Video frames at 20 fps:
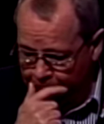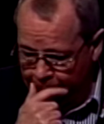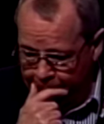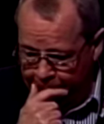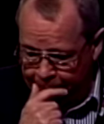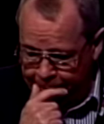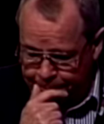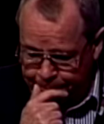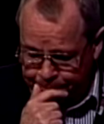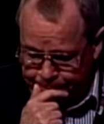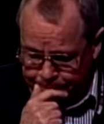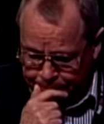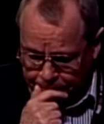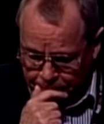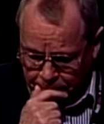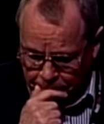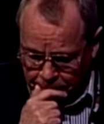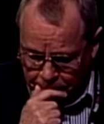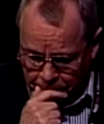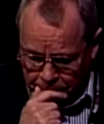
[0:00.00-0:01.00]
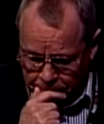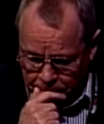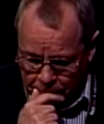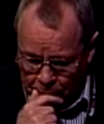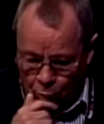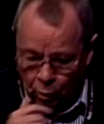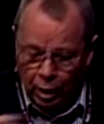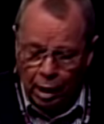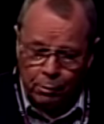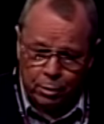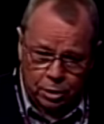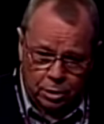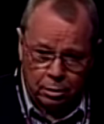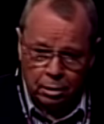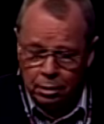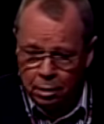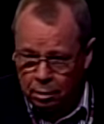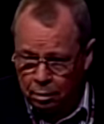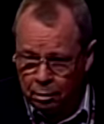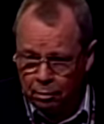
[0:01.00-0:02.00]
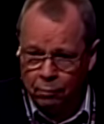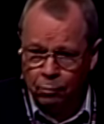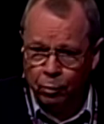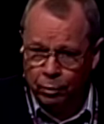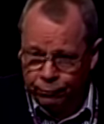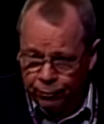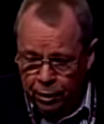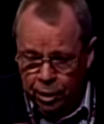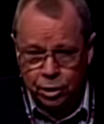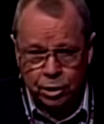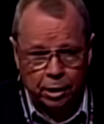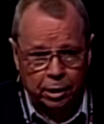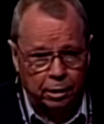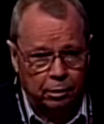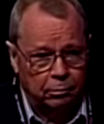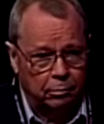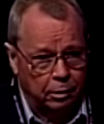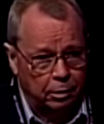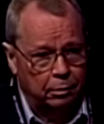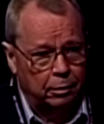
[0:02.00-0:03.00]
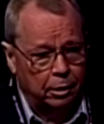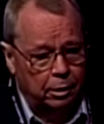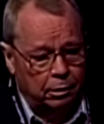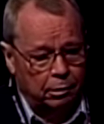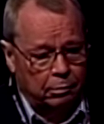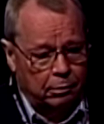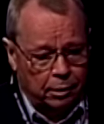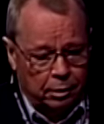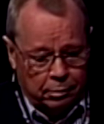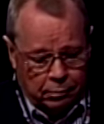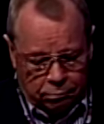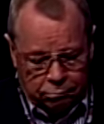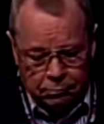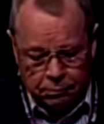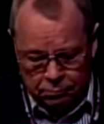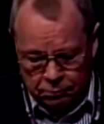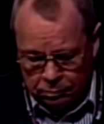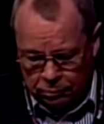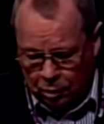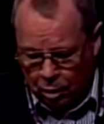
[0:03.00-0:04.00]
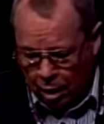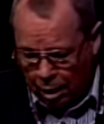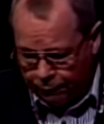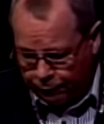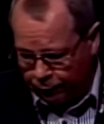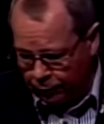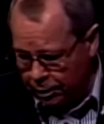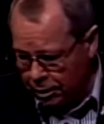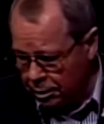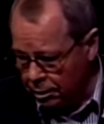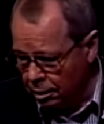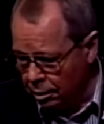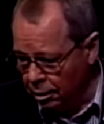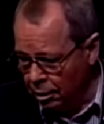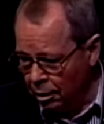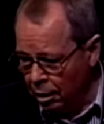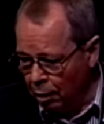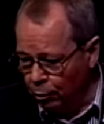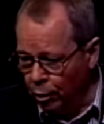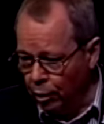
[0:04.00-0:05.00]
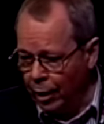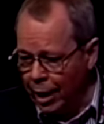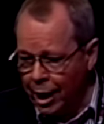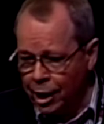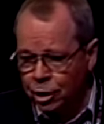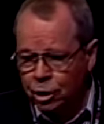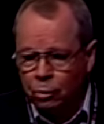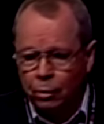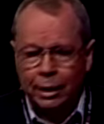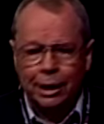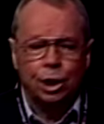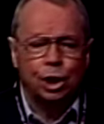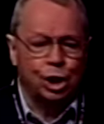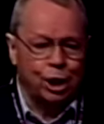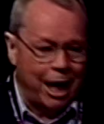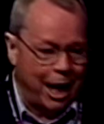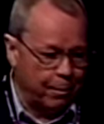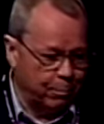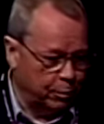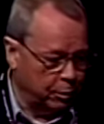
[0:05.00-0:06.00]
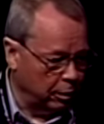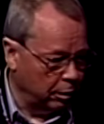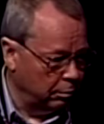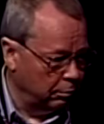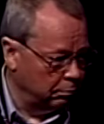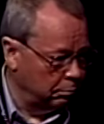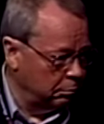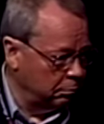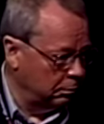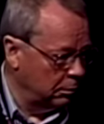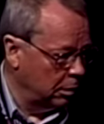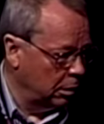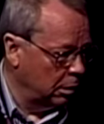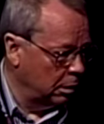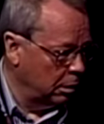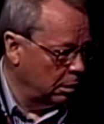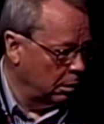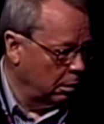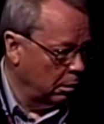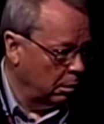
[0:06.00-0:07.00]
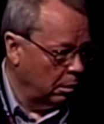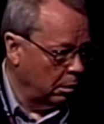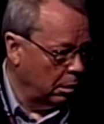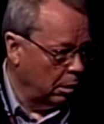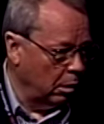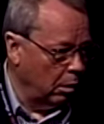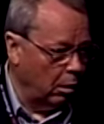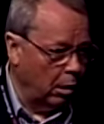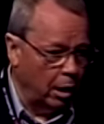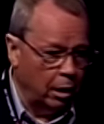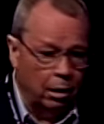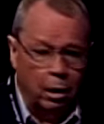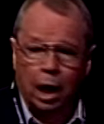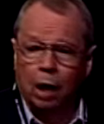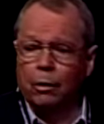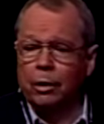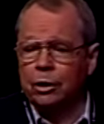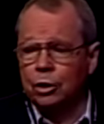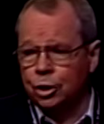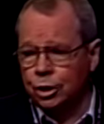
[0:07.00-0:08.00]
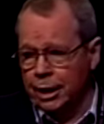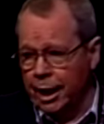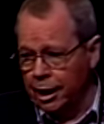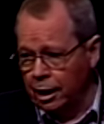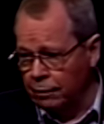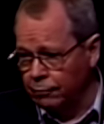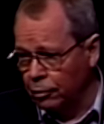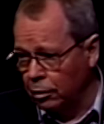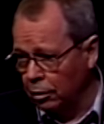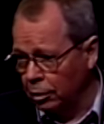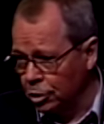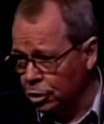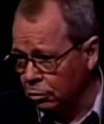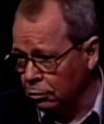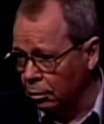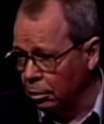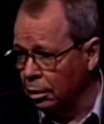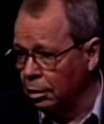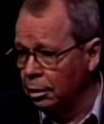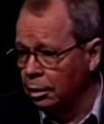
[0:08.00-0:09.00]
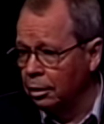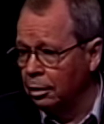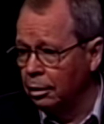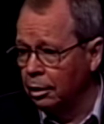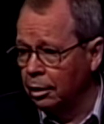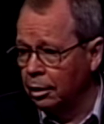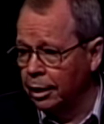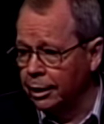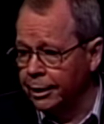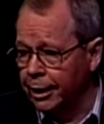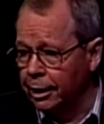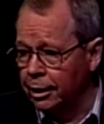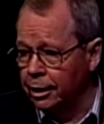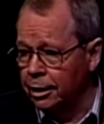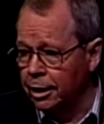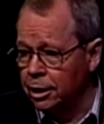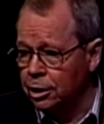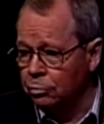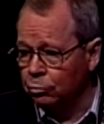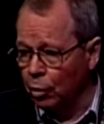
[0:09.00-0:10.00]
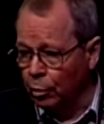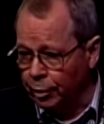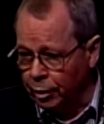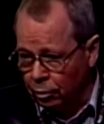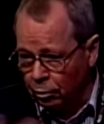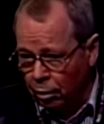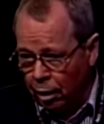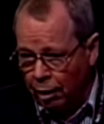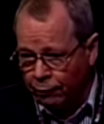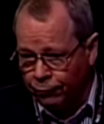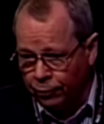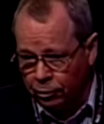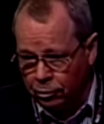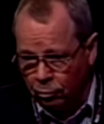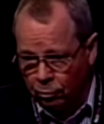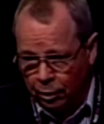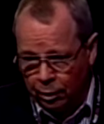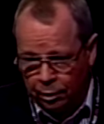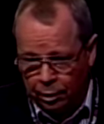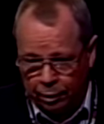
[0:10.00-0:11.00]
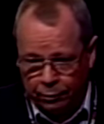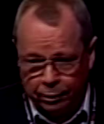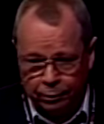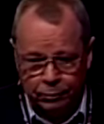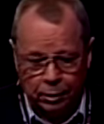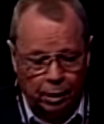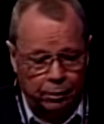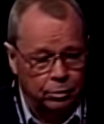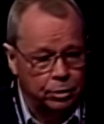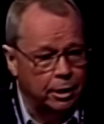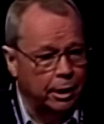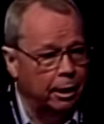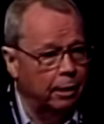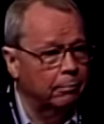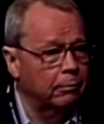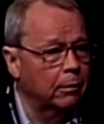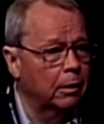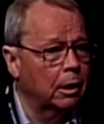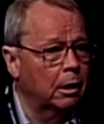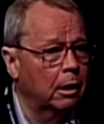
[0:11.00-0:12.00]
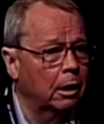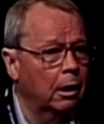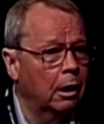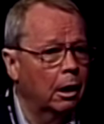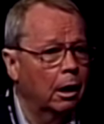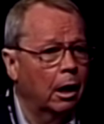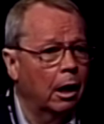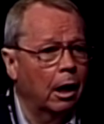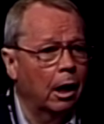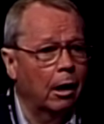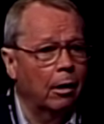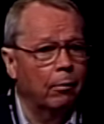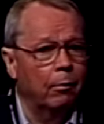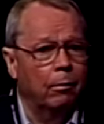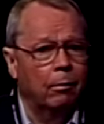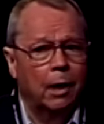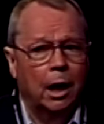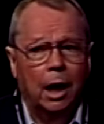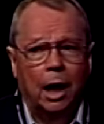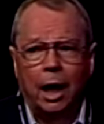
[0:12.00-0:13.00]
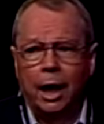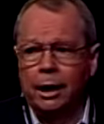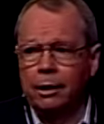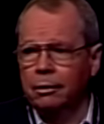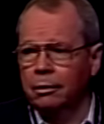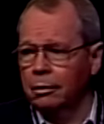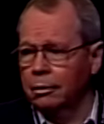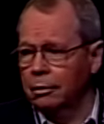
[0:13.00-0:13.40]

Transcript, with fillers: And while I was, we finished the, the, the, the conference, we were asked to write a chapter uh, on our understanding of cultural identities and what we could offer to one another to understand. Uh, I,